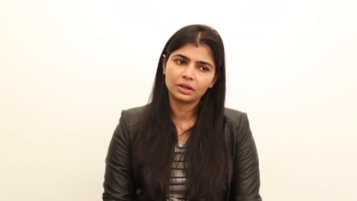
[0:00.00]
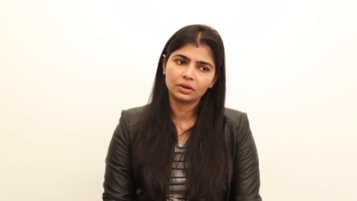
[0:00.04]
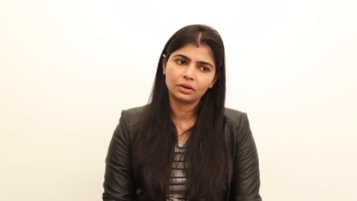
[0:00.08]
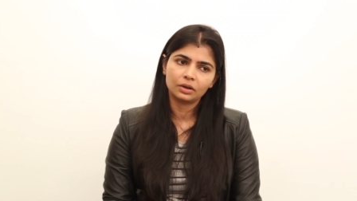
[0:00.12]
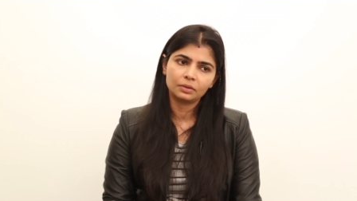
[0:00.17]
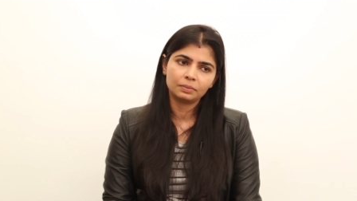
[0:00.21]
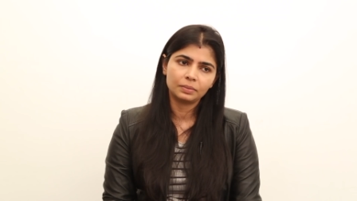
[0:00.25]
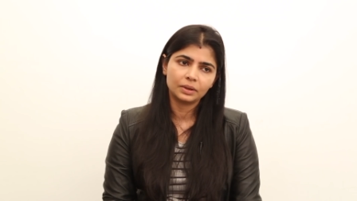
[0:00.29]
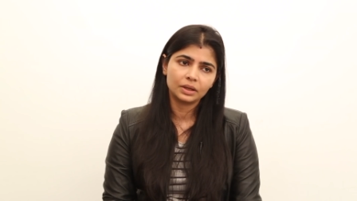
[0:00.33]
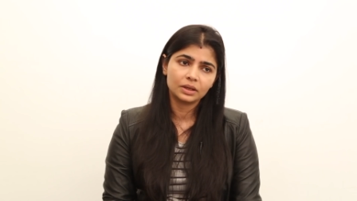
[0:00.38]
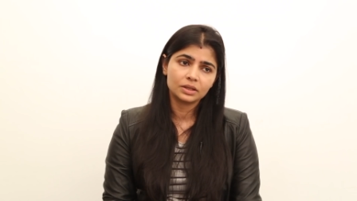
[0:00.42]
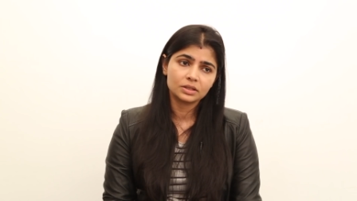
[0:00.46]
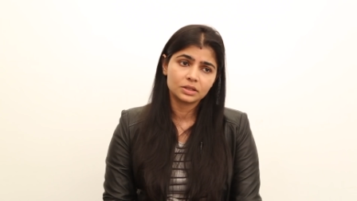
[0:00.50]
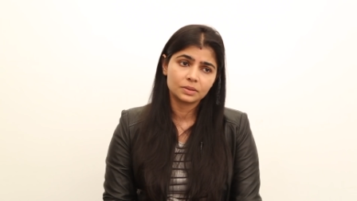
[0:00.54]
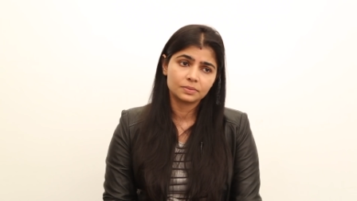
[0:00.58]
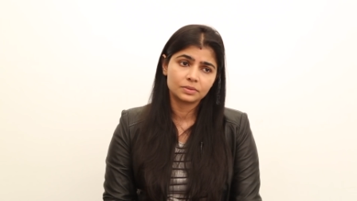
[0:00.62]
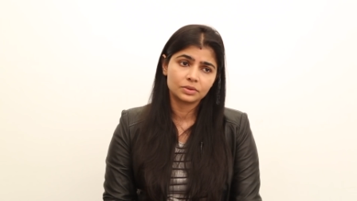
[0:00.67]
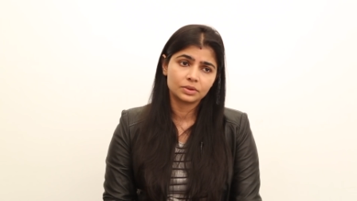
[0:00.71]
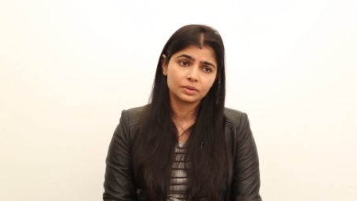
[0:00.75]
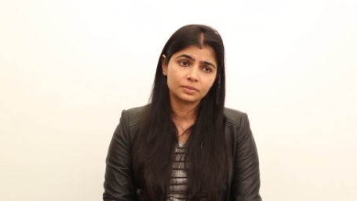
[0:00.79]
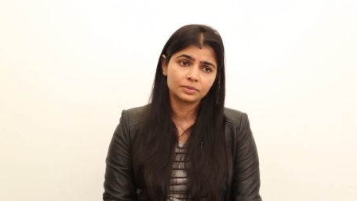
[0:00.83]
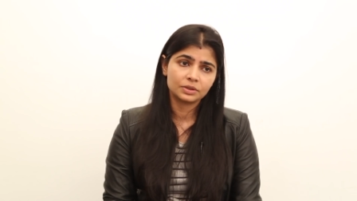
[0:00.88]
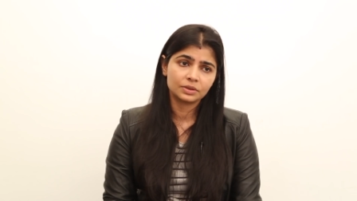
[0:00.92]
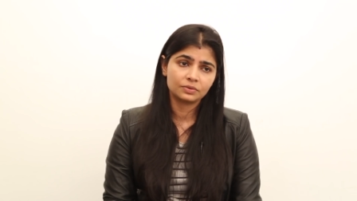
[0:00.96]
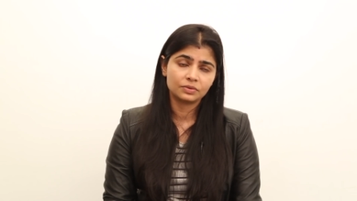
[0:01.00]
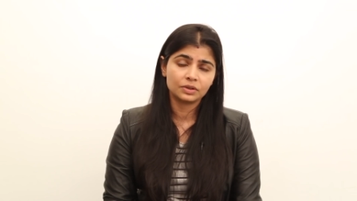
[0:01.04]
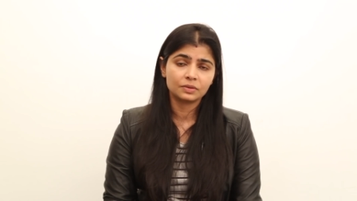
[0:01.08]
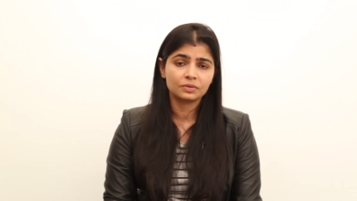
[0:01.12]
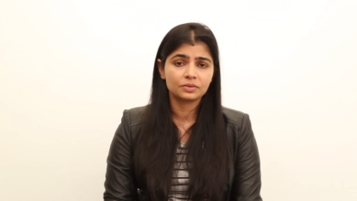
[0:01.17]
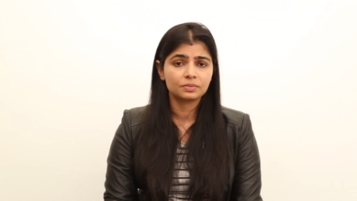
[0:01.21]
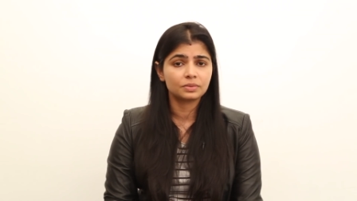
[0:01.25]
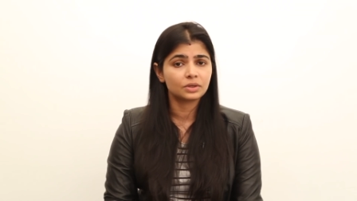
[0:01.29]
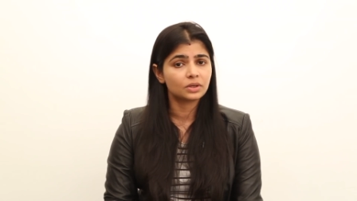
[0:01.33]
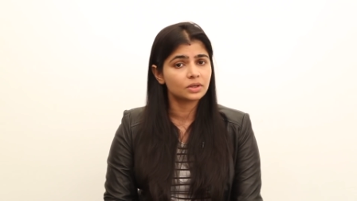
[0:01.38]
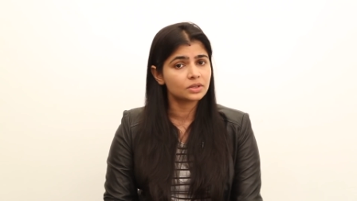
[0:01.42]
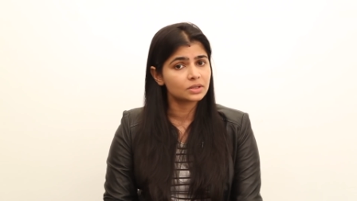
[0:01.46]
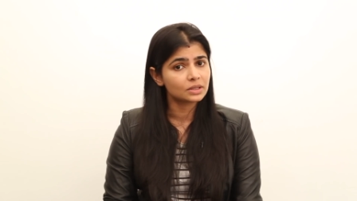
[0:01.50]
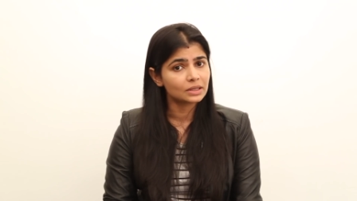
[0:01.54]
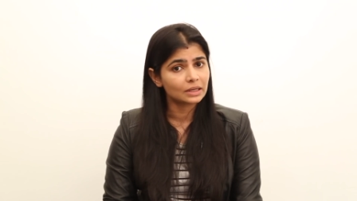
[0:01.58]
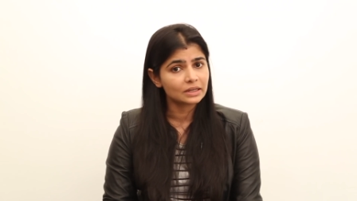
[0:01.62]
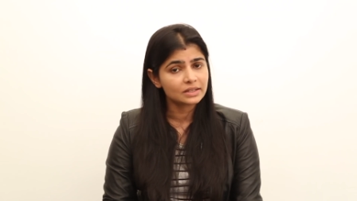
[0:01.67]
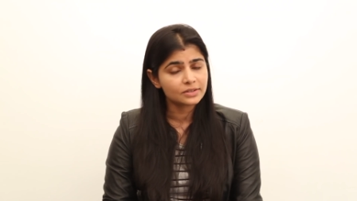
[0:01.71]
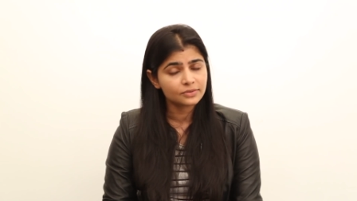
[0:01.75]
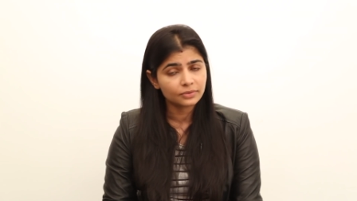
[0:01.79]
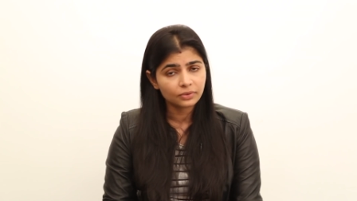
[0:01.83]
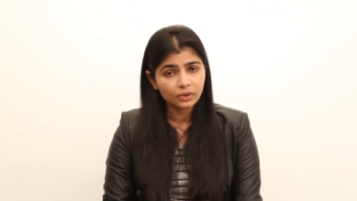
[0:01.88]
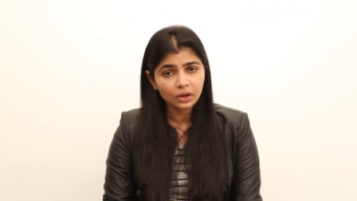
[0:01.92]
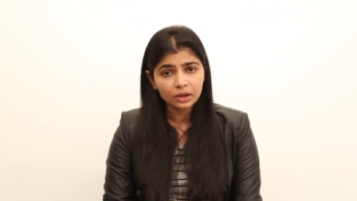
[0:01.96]
not paying a subscription fee because
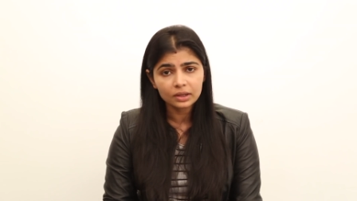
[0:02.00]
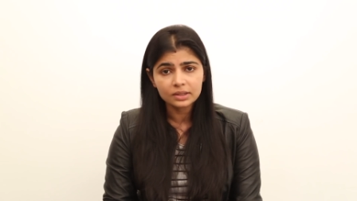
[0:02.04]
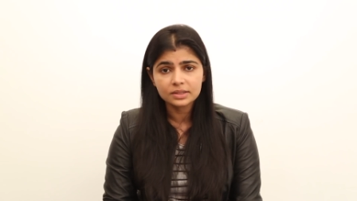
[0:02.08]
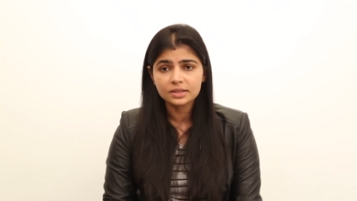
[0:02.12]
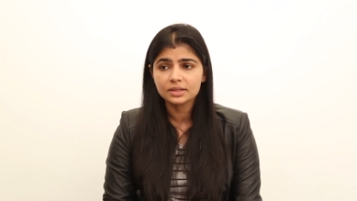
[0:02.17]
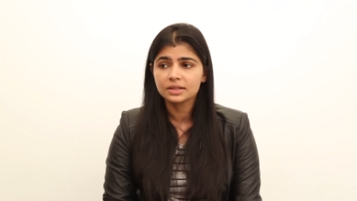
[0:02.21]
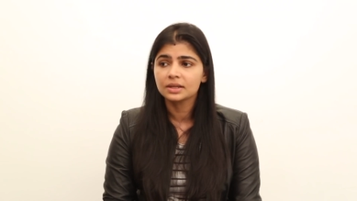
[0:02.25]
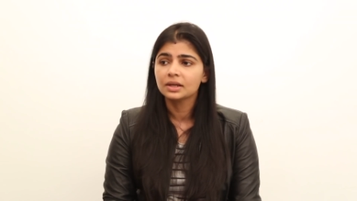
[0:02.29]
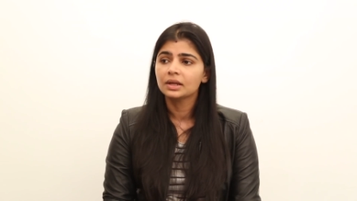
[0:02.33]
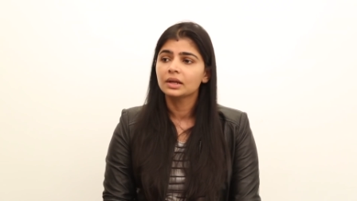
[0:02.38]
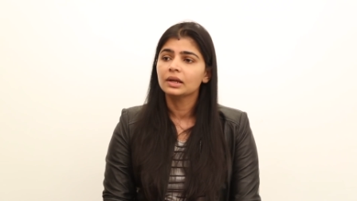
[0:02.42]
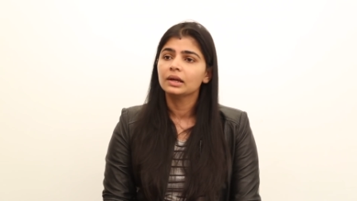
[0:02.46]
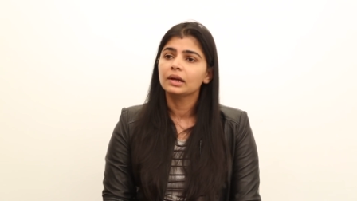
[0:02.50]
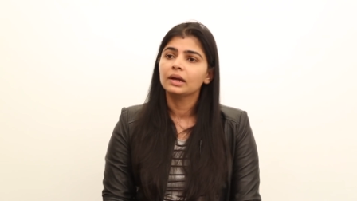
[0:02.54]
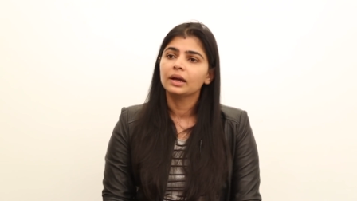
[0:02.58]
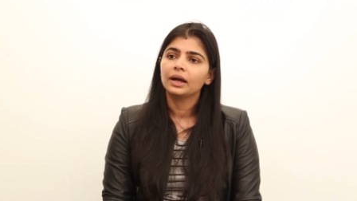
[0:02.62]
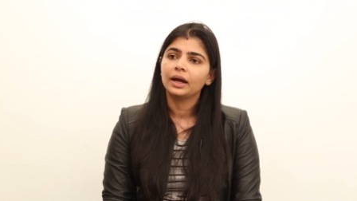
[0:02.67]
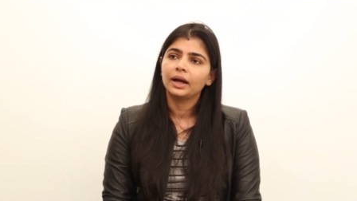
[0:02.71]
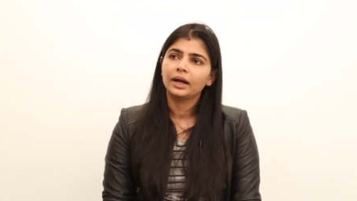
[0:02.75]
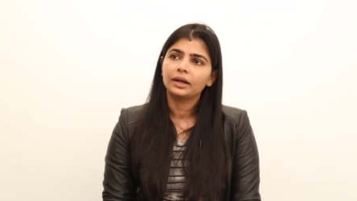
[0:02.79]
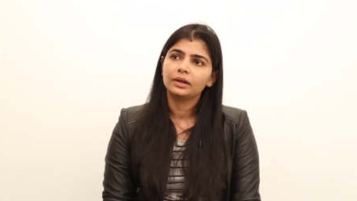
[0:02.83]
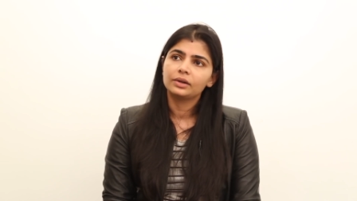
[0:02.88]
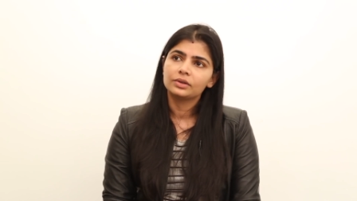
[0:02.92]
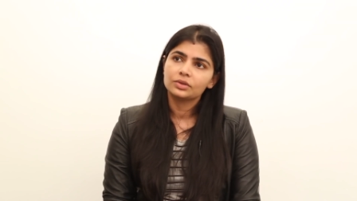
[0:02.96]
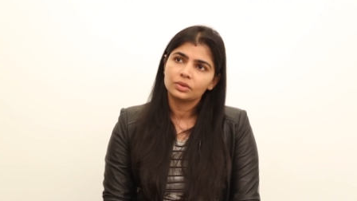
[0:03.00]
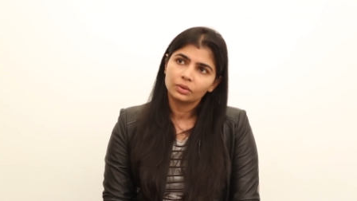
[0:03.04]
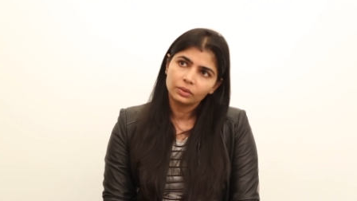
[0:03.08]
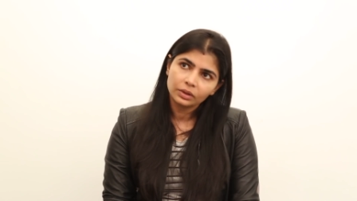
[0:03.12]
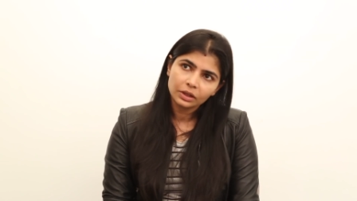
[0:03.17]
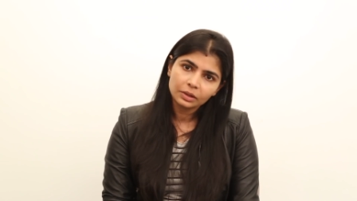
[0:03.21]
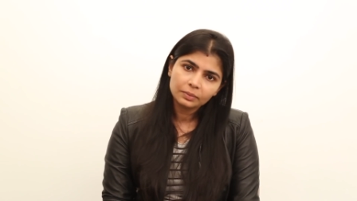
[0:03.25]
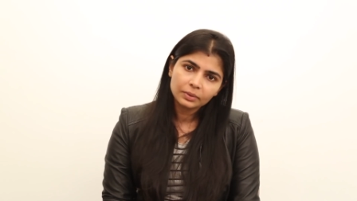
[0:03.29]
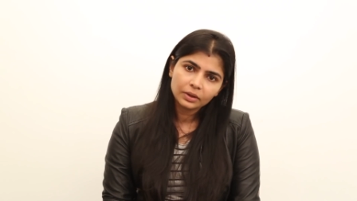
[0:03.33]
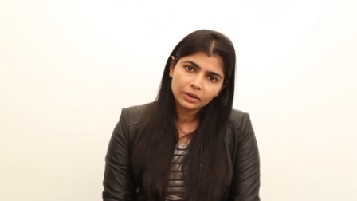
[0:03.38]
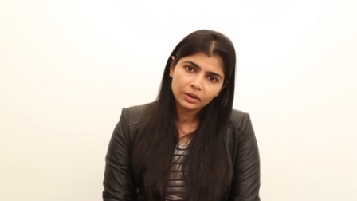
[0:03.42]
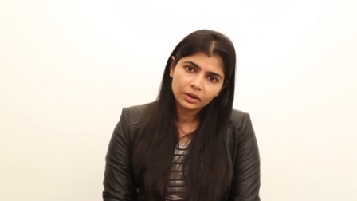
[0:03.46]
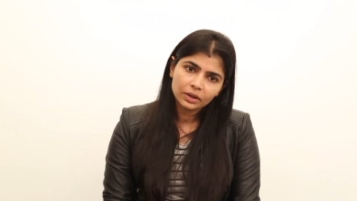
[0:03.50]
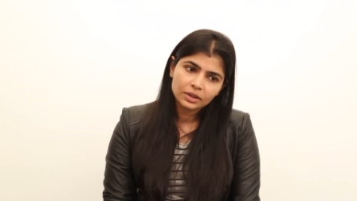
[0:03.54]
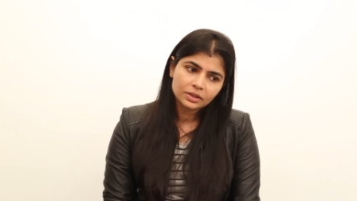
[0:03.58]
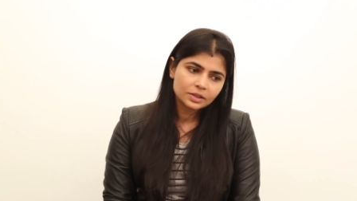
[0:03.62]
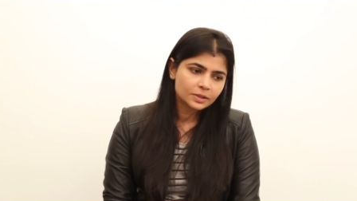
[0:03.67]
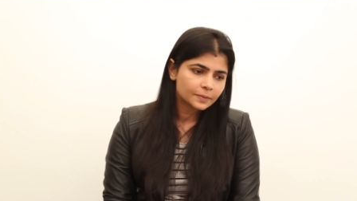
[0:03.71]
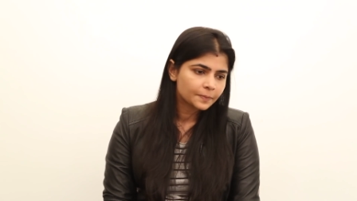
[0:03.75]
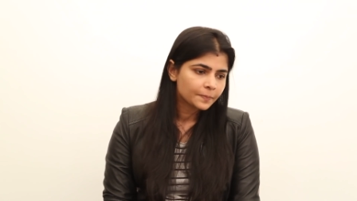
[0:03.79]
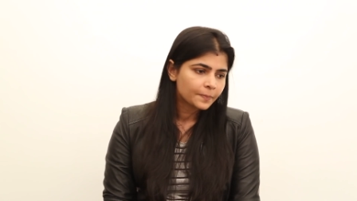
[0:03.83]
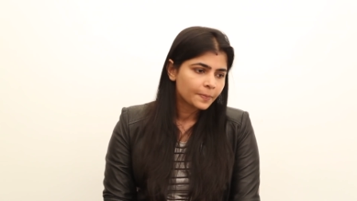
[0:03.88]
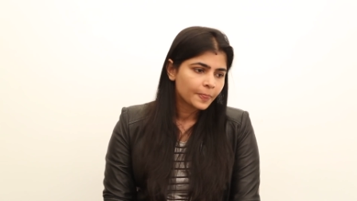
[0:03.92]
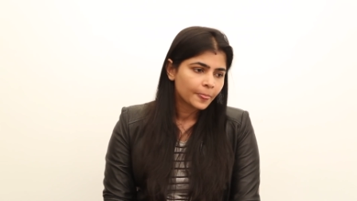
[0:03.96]
that's false and it is only
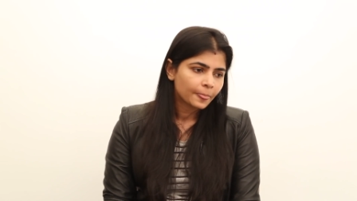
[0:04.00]
because